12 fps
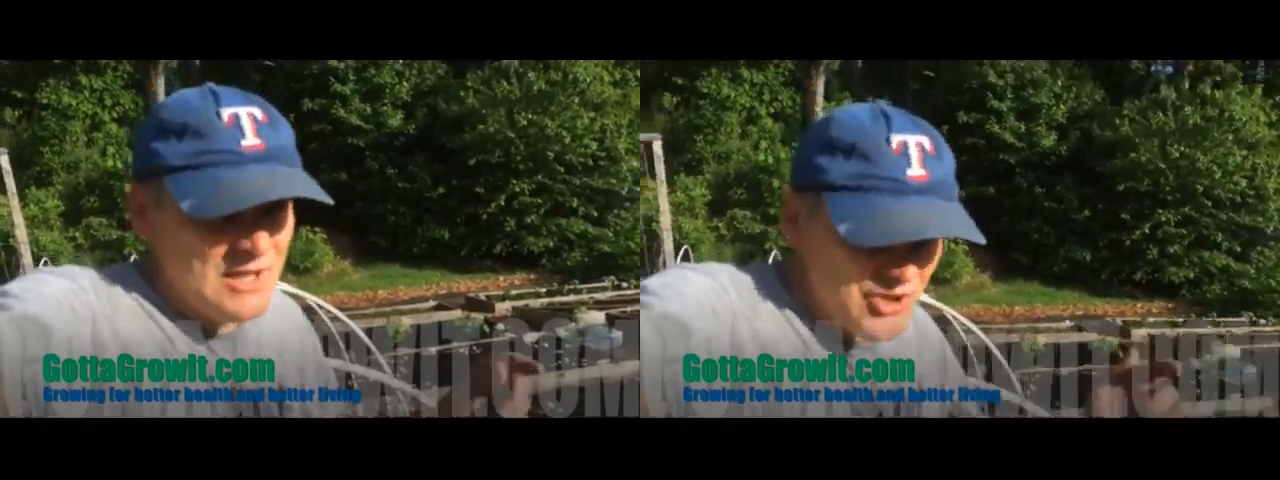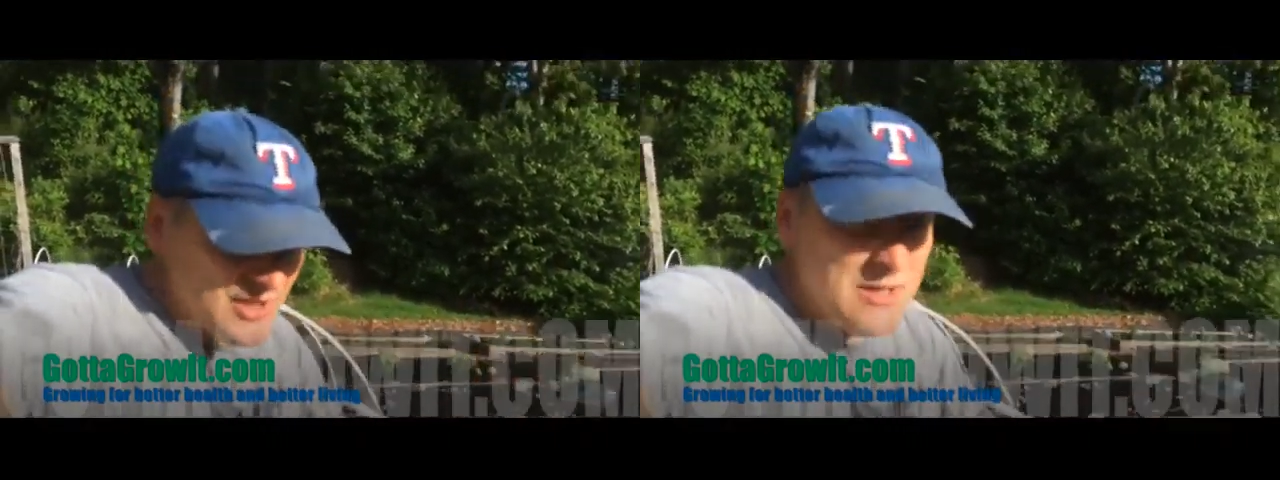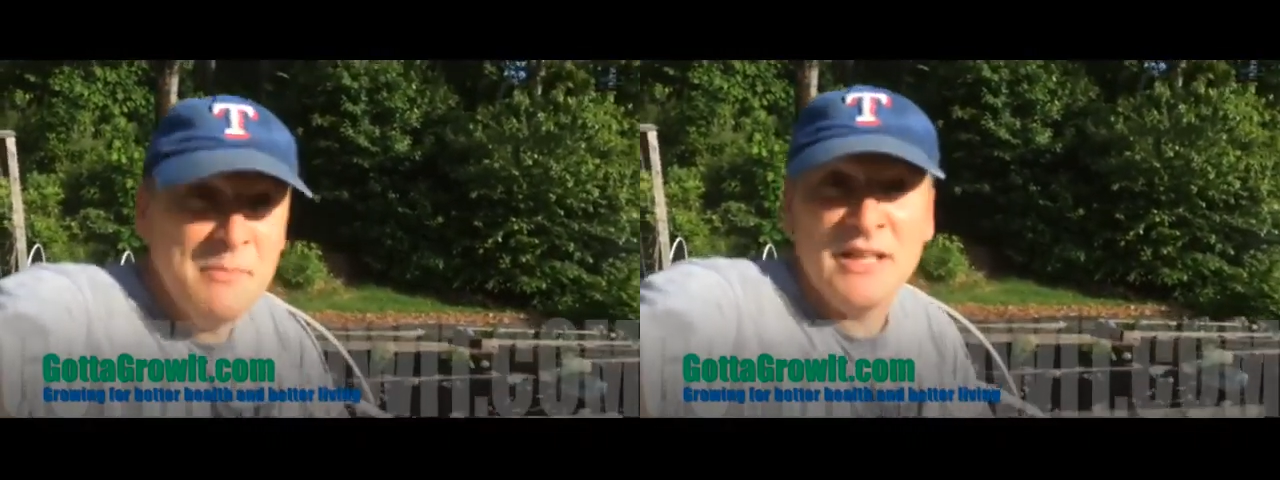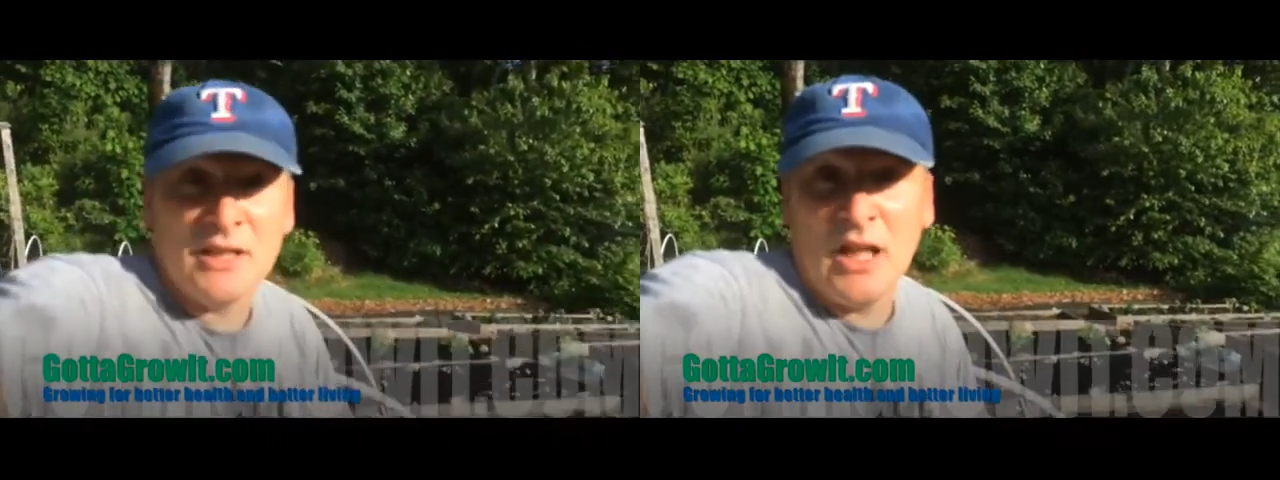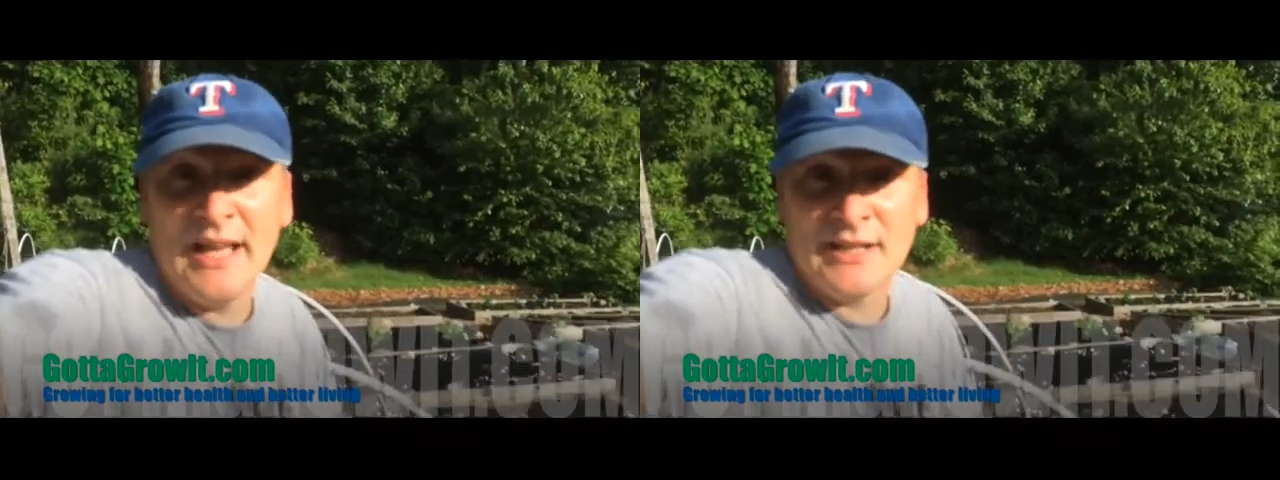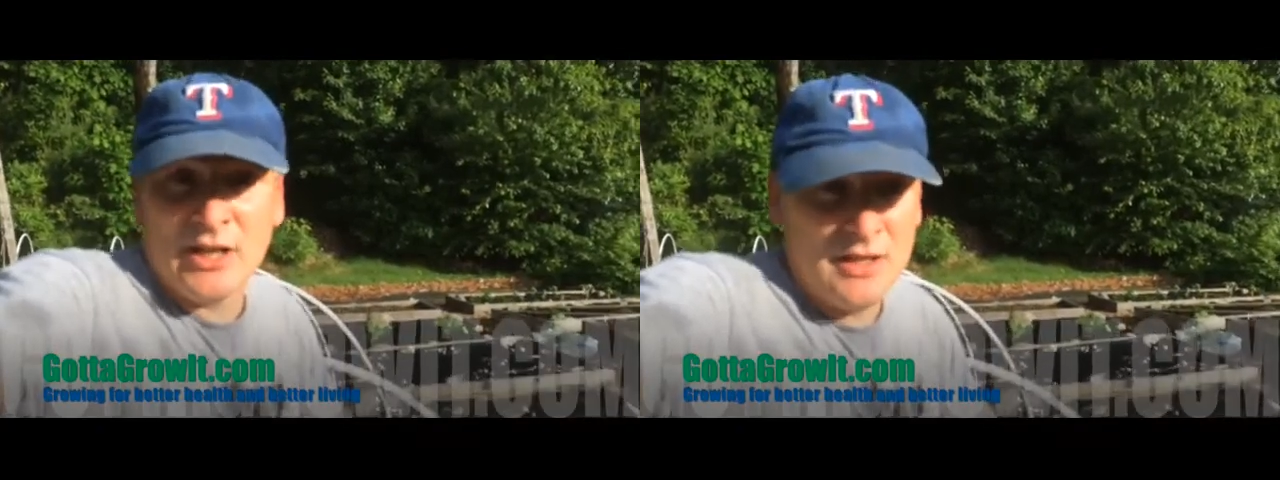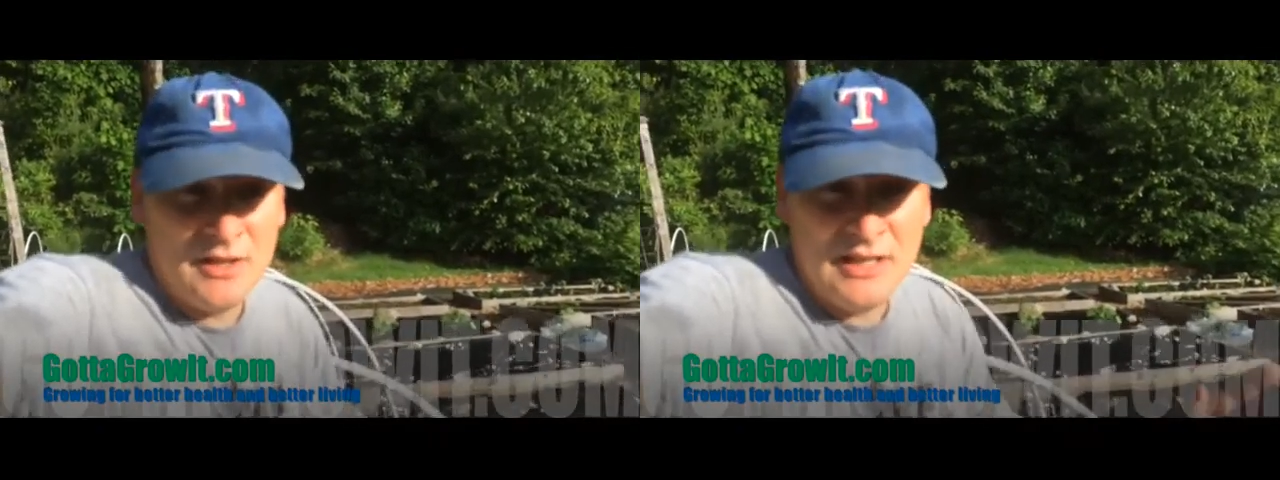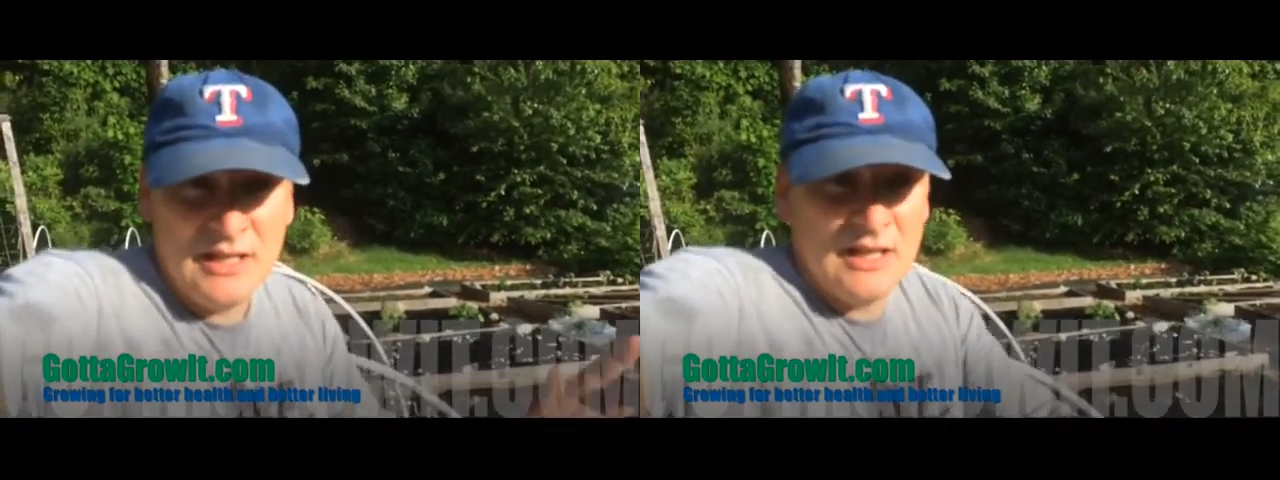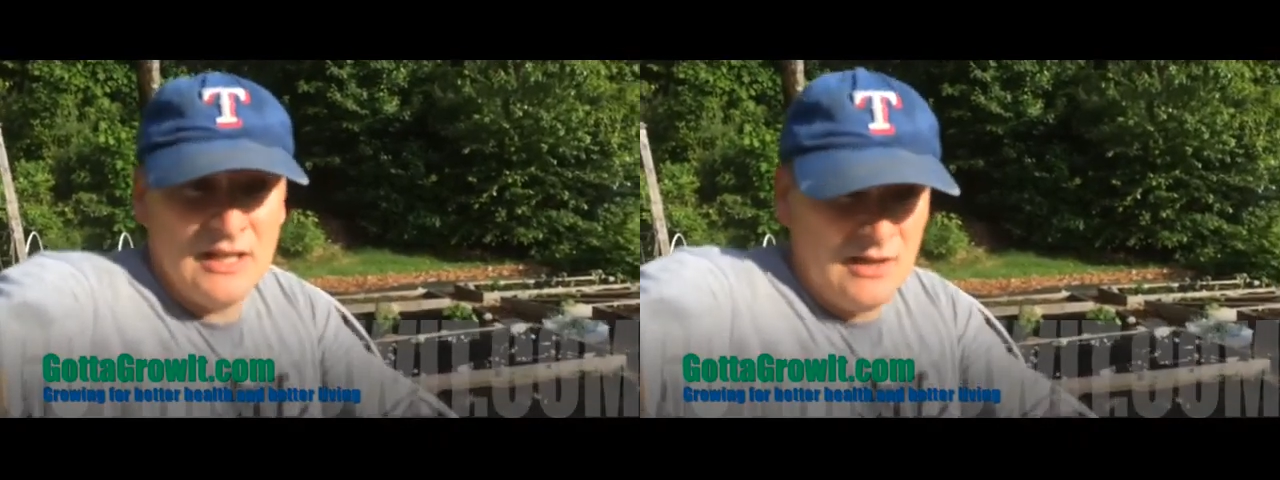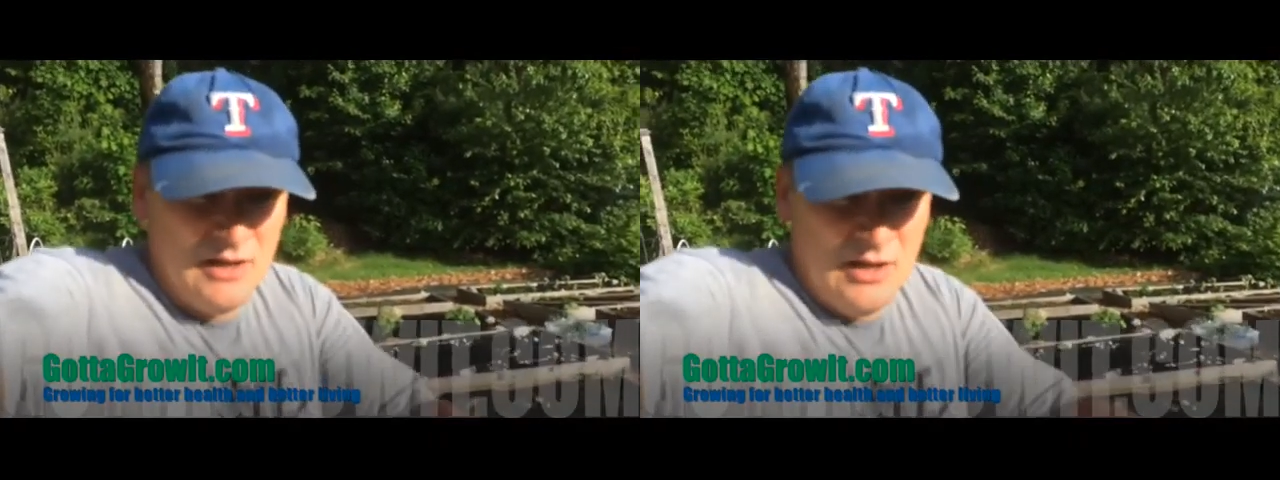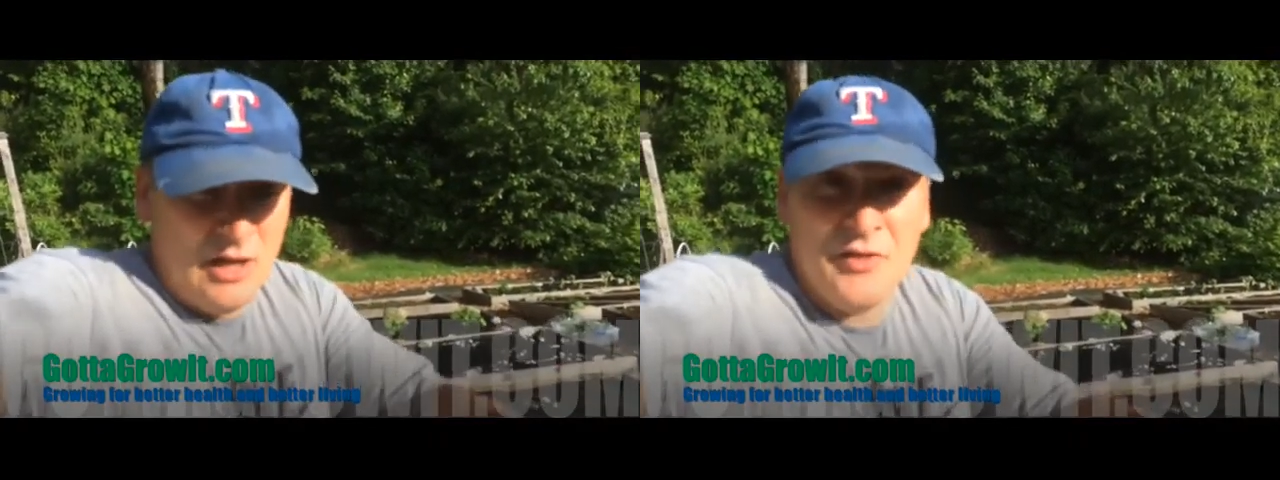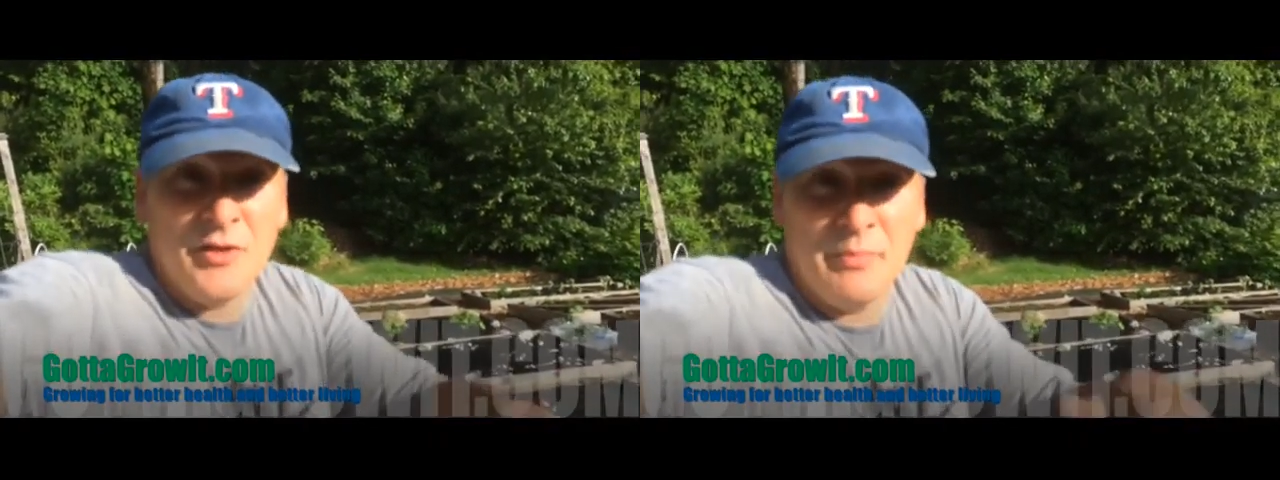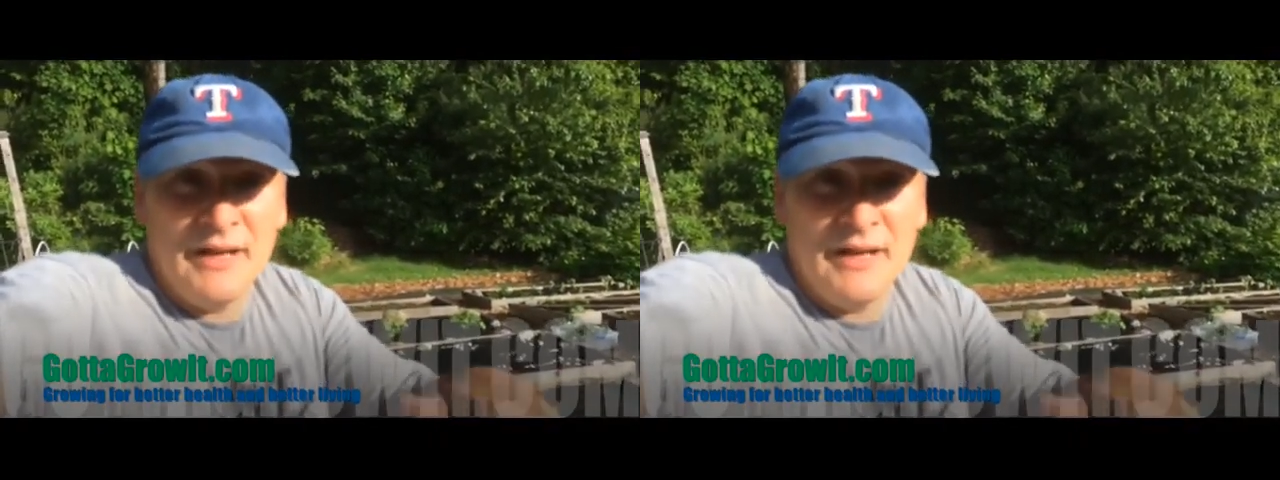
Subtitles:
just give me a like on the